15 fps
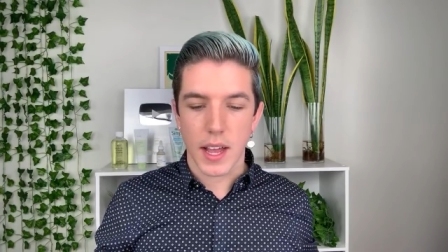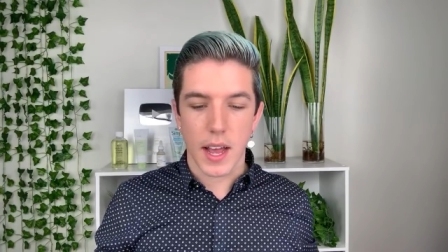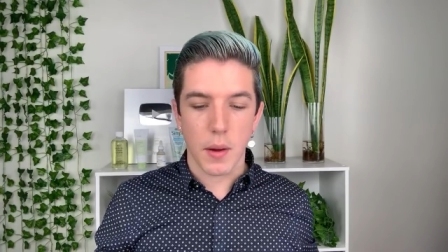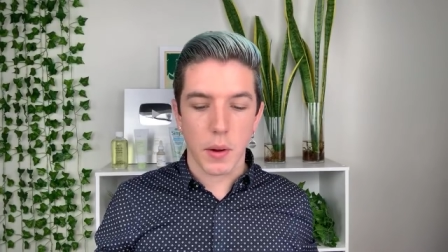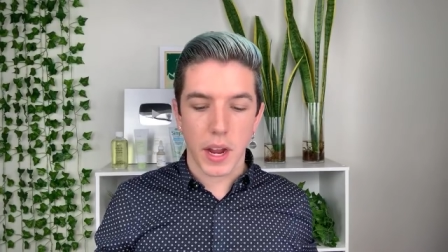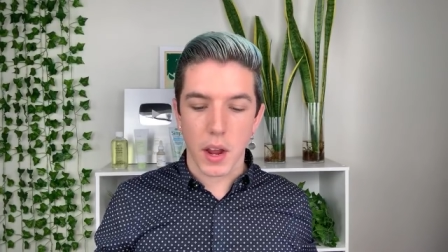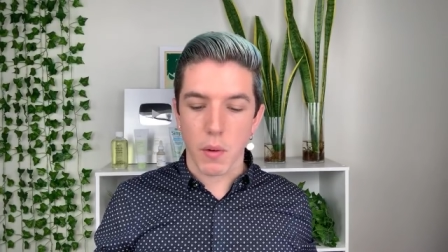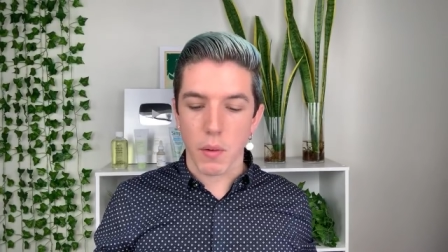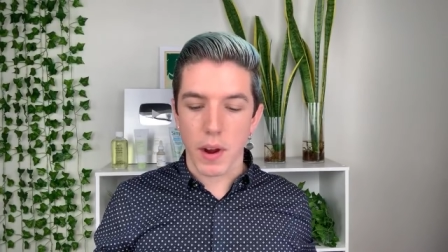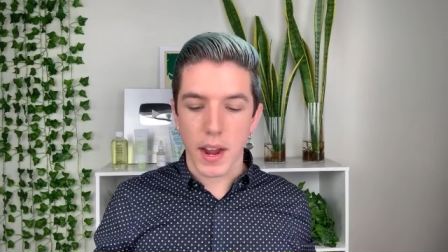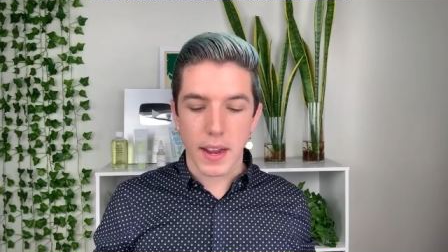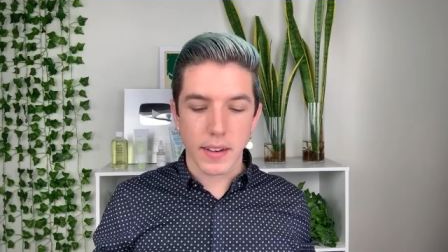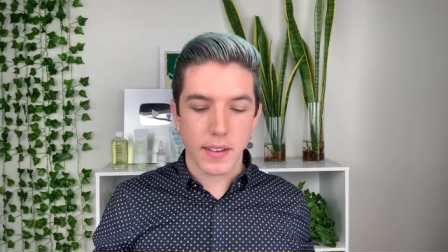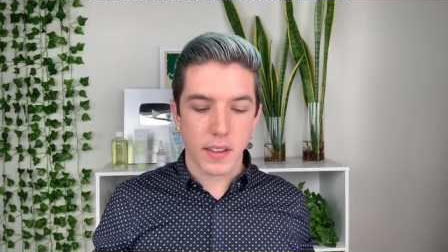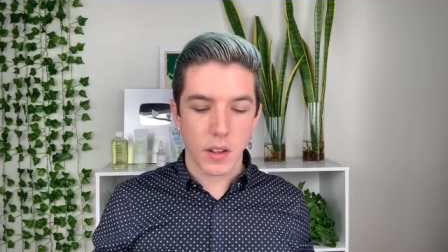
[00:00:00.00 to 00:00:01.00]
I will get
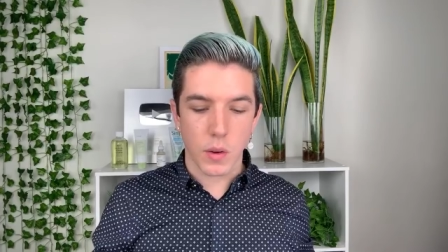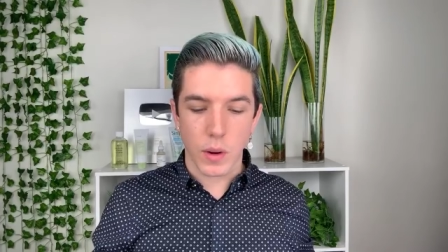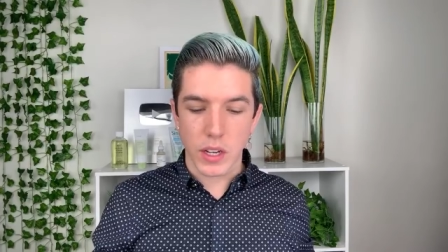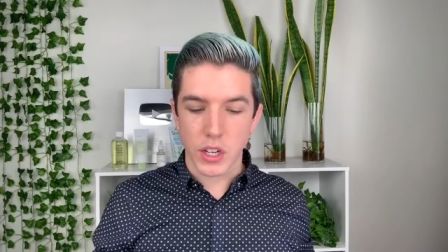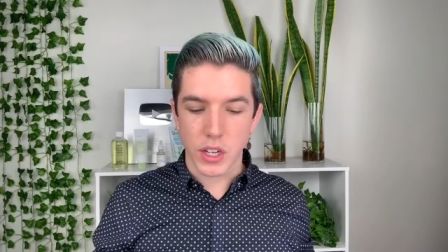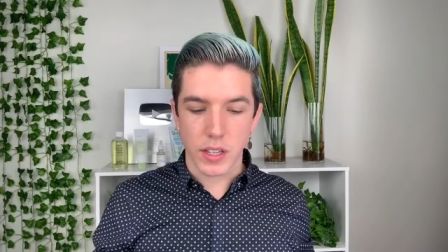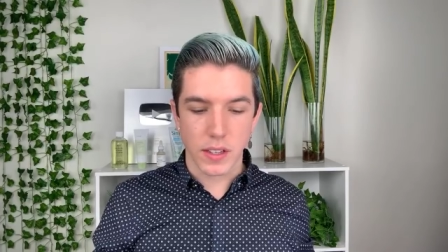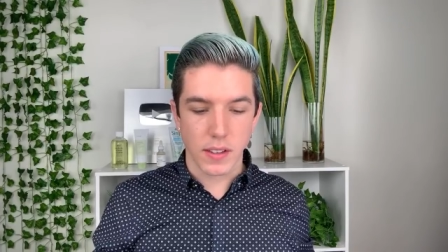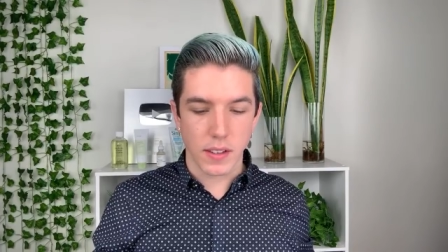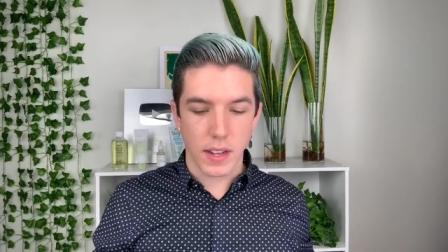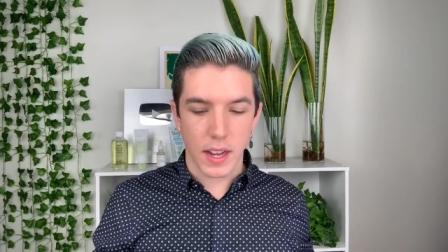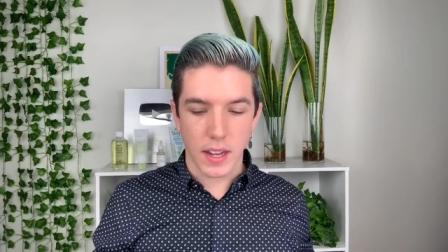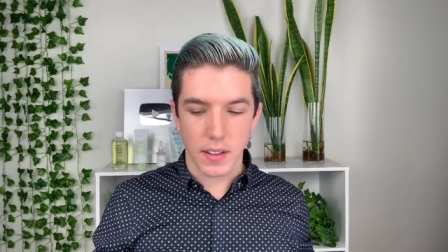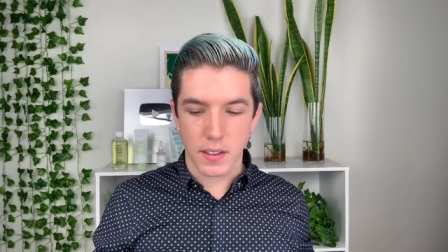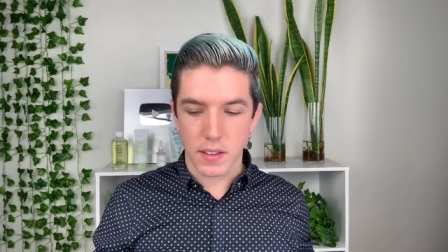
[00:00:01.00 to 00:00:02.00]
right into the questions,
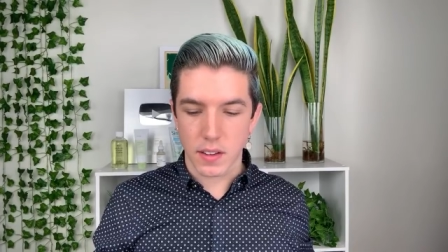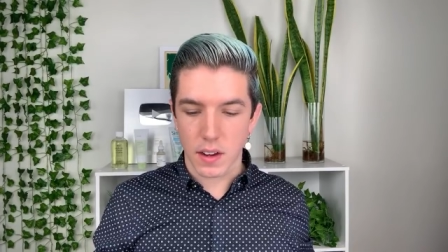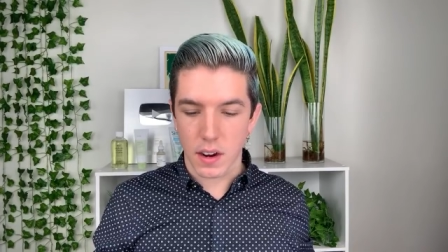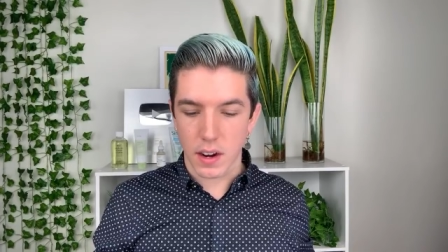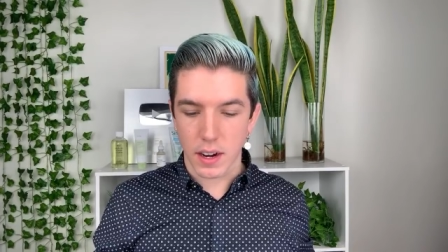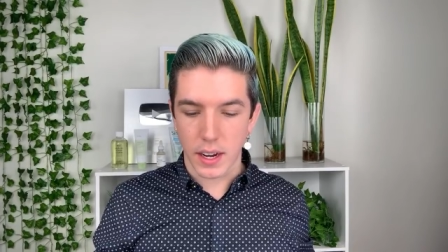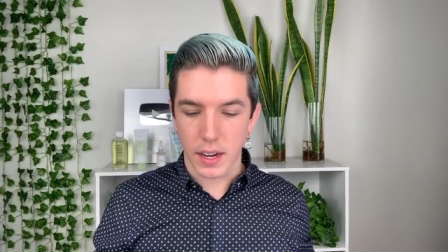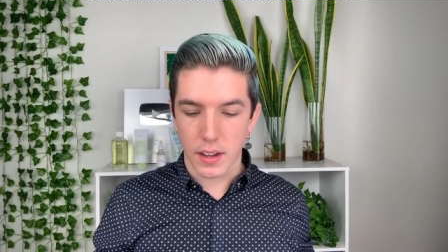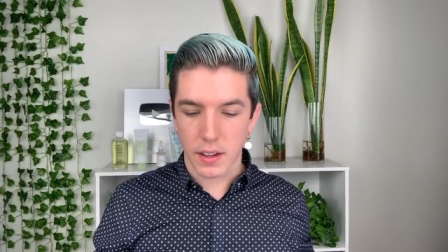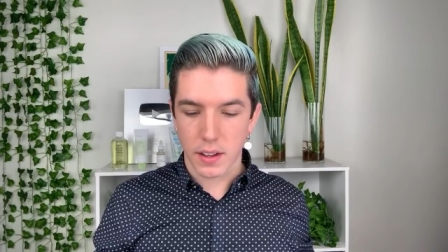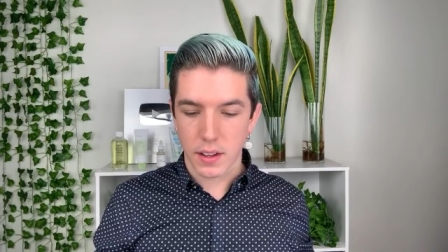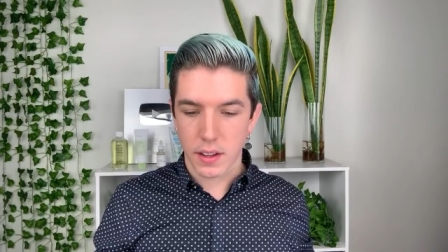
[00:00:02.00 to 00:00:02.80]
guys. Sorry.